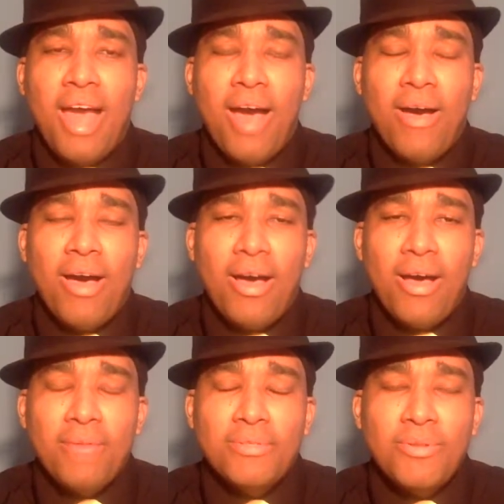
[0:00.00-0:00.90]

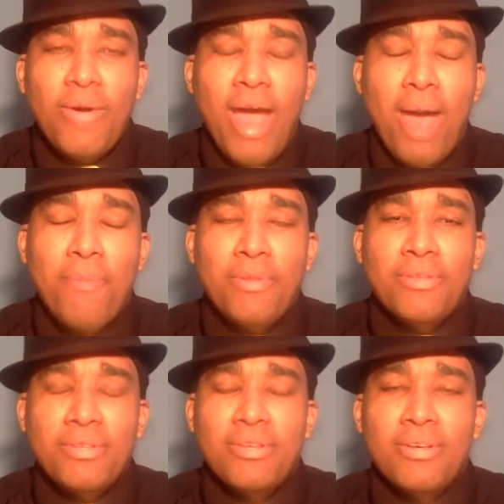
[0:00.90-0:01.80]
I'm so happy,
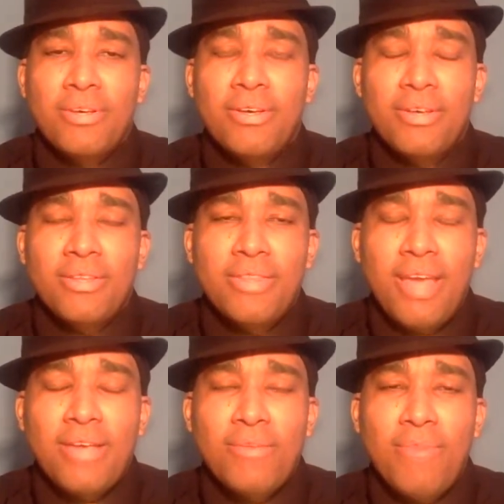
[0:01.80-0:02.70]
sir.
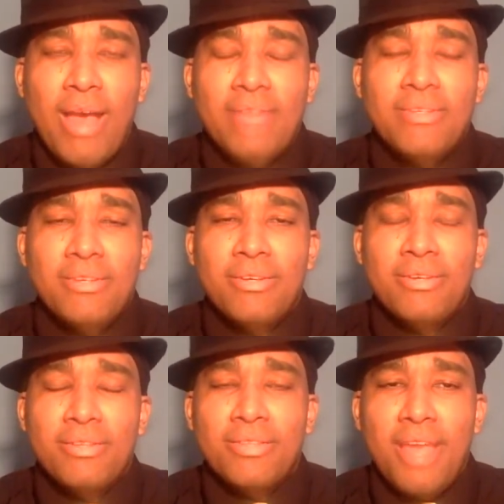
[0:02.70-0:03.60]
Thank you, Massa.
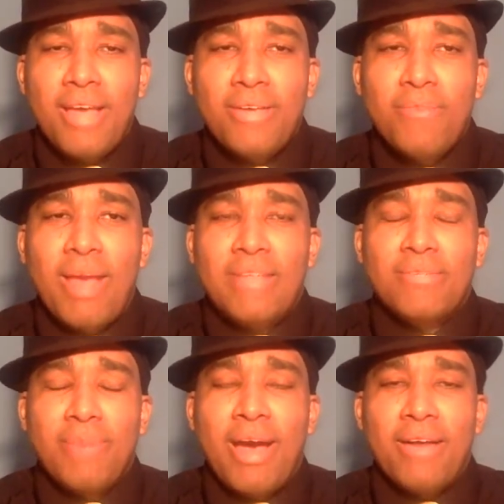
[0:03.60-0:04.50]
Thank you,
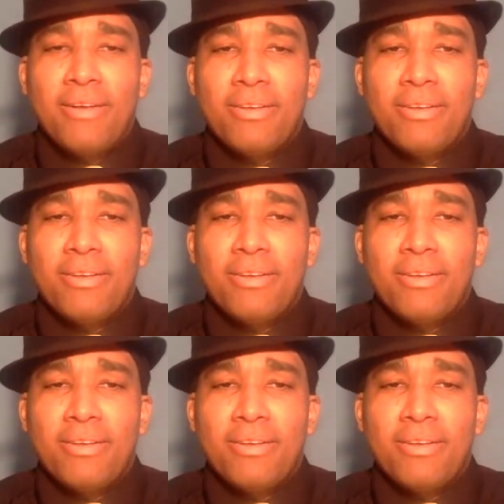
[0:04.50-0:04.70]
Massa Biden.